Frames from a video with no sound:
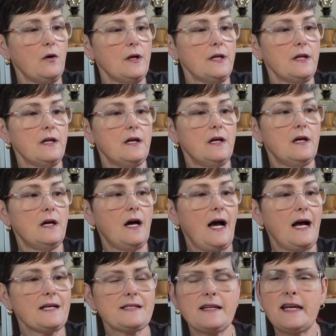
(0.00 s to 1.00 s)
And
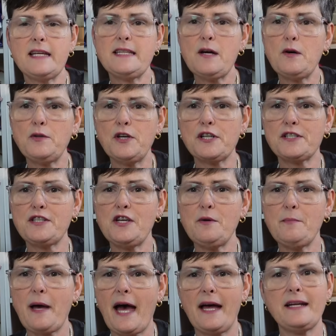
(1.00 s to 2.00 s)
I was like, it don't look too
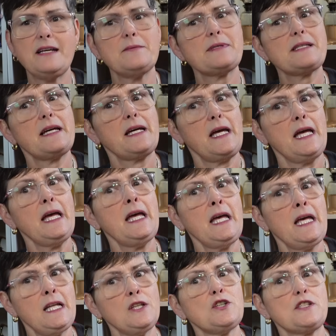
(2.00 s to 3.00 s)
bad. And he was like,
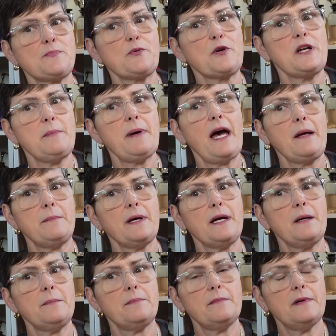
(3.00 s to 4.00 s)
it looks pretty bad,
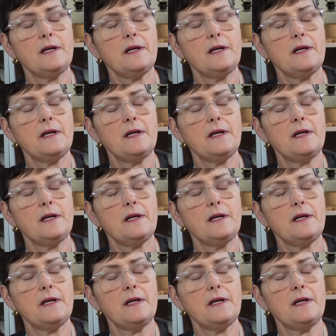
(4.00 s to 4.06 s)
babe.